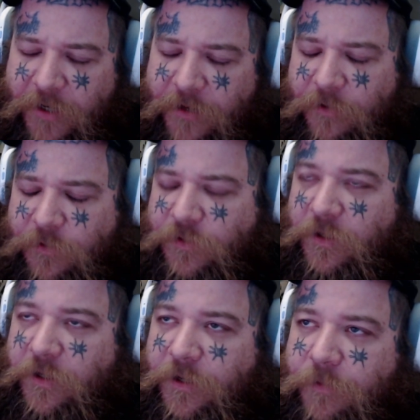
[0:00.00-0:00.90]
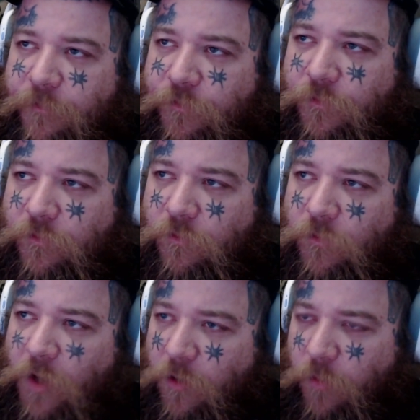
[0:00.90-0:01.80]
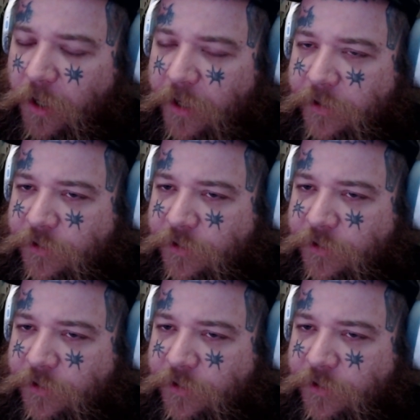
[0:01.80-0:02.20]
And I was like, no, what?